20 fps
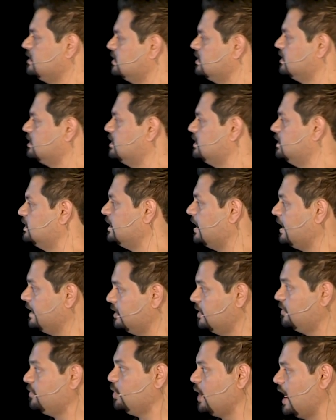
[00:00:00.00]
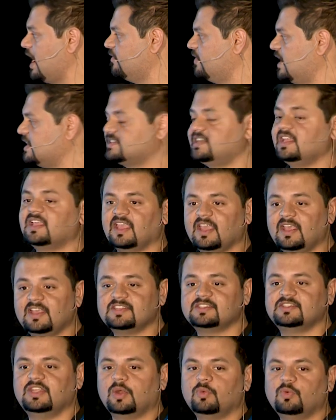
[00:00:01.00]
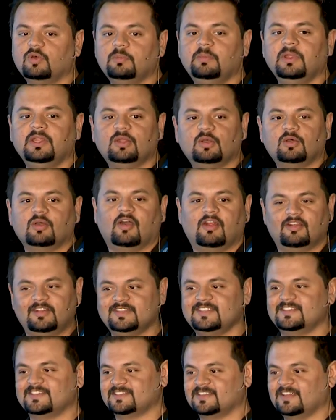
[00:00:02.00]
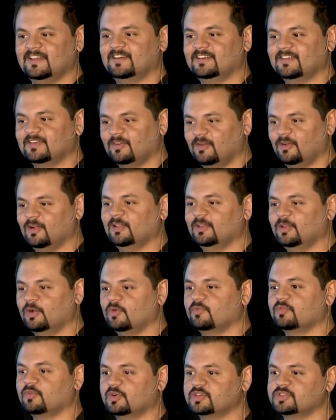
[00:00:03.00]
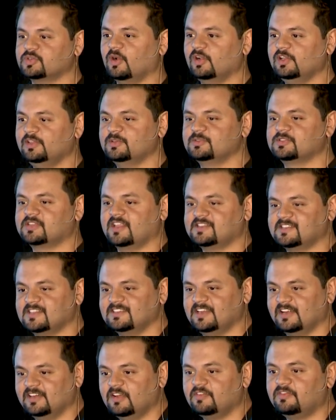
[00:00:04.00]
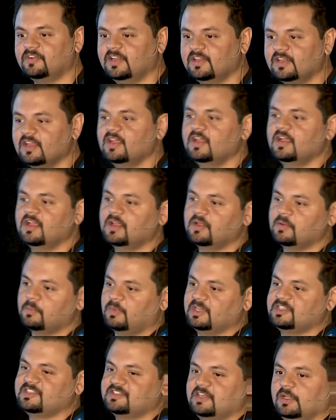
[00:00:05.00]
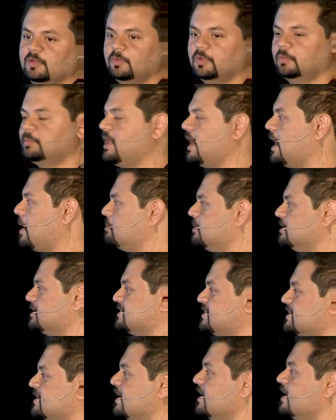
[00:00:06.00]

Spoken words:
if you have SDKs, there would be no oranges here. Although, of course, all use cases are different, but still will be apples,